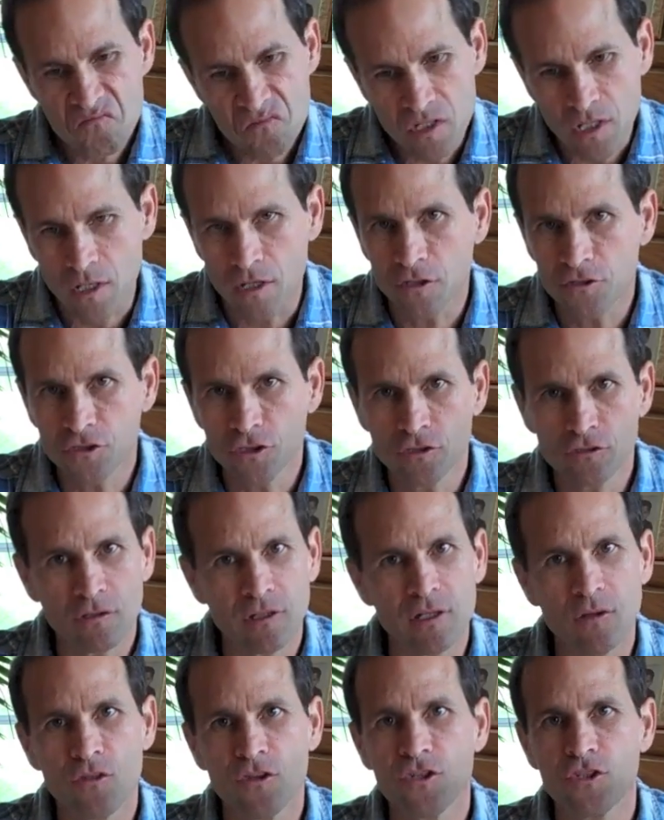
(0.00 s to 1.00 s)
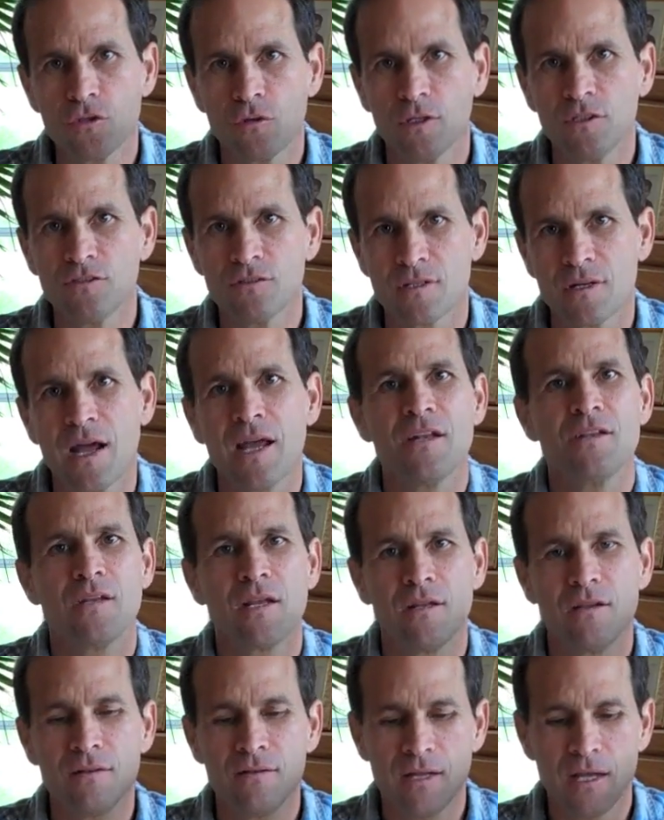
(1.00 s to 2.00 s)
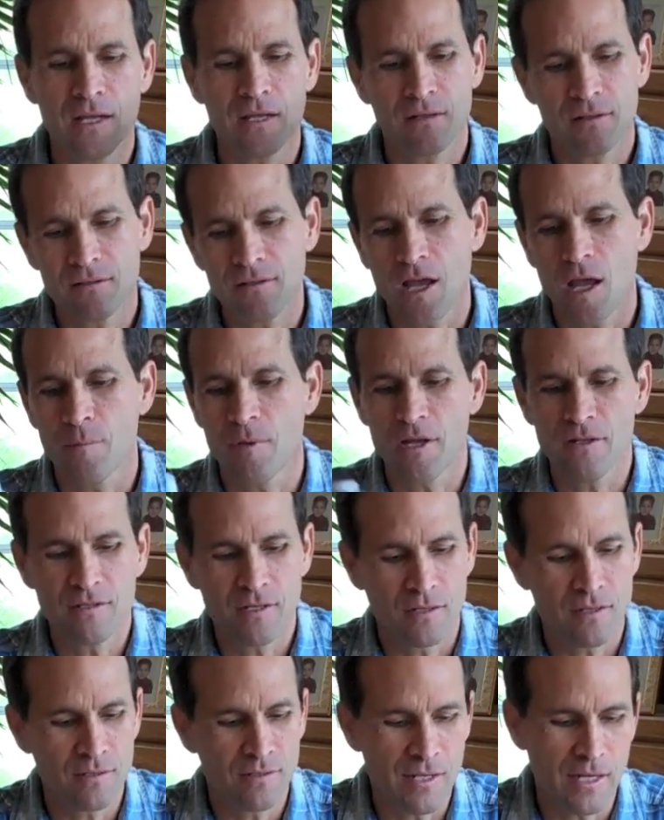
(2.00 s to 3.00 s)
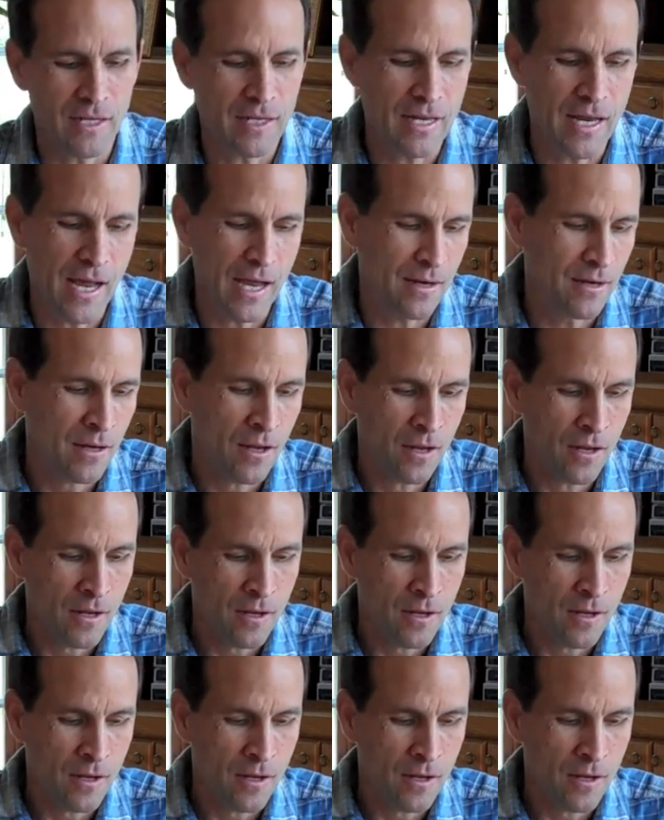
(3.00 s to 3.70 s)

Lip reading: Dinner is usually the choice that I tend to take at the time I tend to take it at.